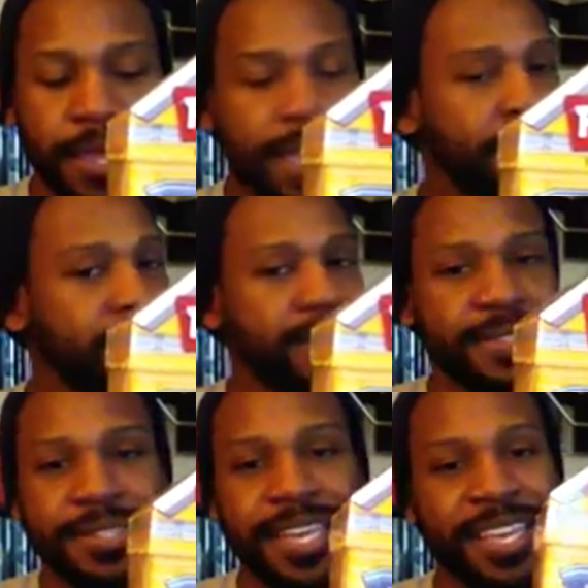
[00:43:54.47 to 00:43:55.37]

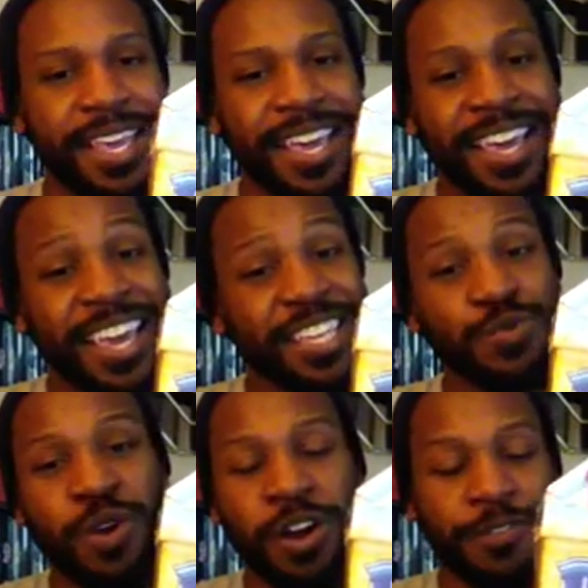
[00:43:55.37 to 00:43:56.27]
it gets
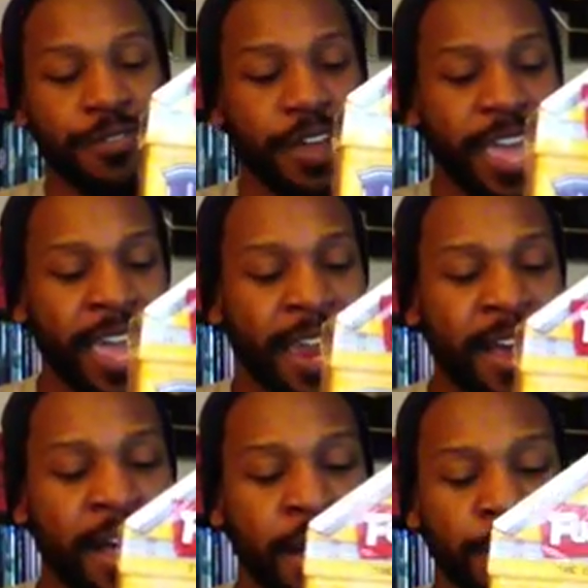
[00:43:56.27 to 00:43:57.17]
rough.
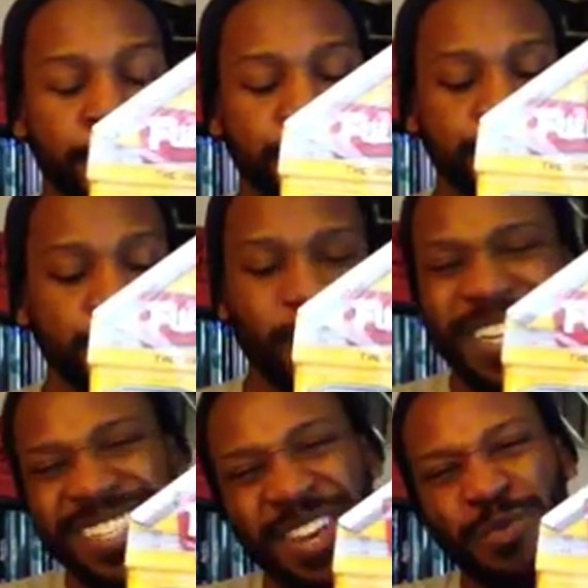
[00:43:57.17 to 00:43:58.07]
And what
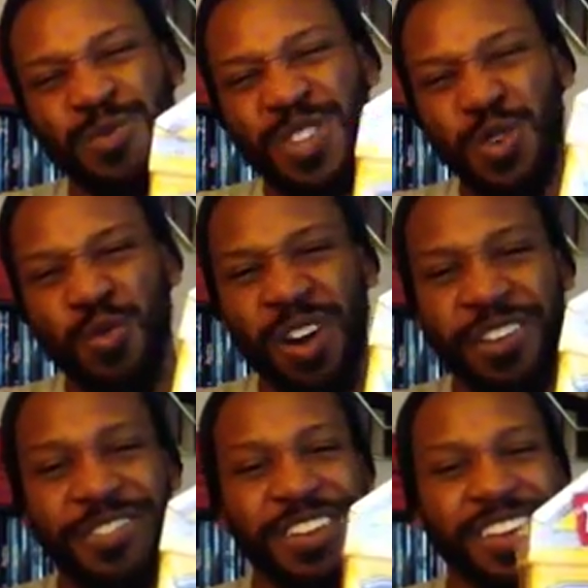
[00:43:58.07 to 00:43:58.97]
does it get too
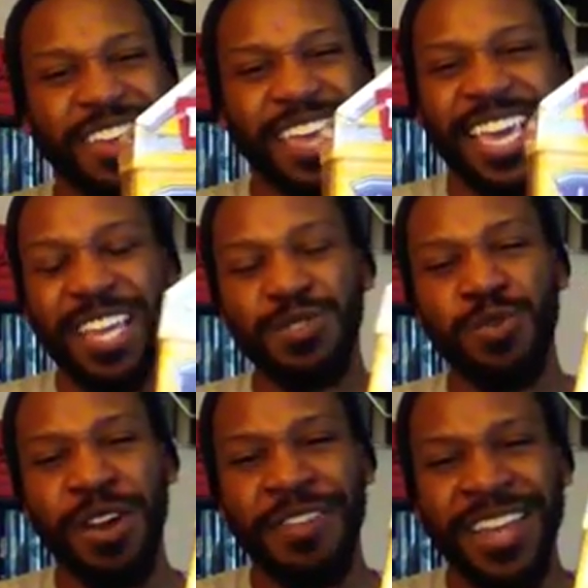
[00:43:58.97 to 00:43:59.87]
rough? It gets
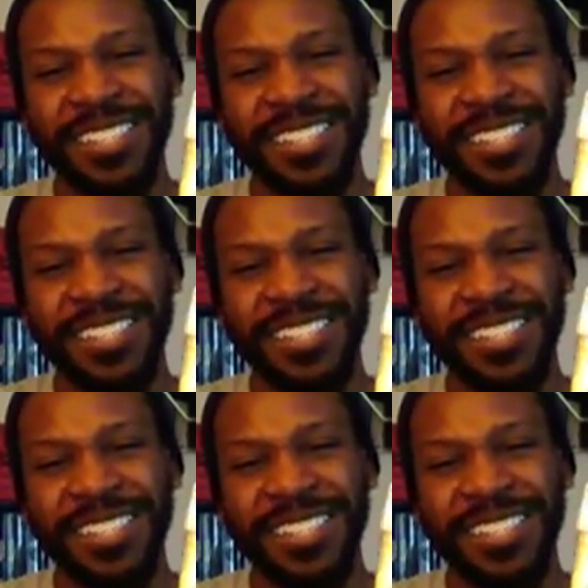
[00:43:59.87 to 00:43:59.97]
rough. I